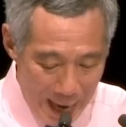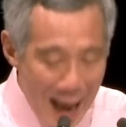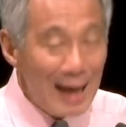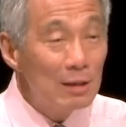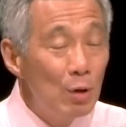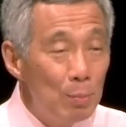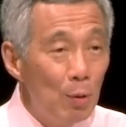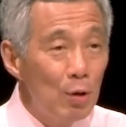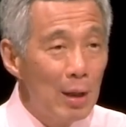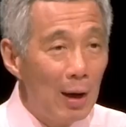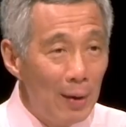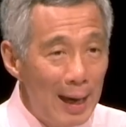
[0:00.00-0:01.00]
Act with
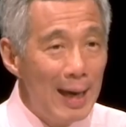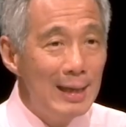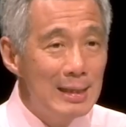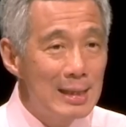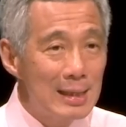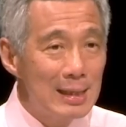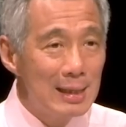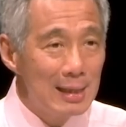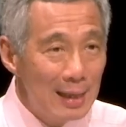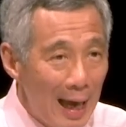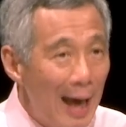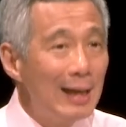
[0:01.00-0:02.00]
both our heads
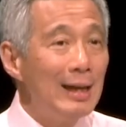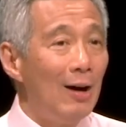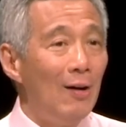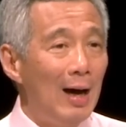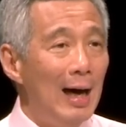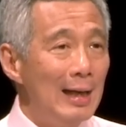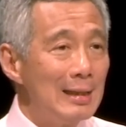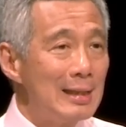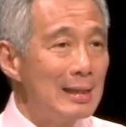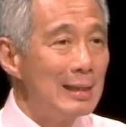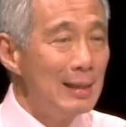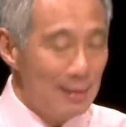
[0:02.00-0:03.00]
and our
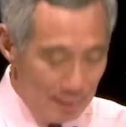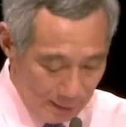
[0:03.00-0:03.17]
hearts,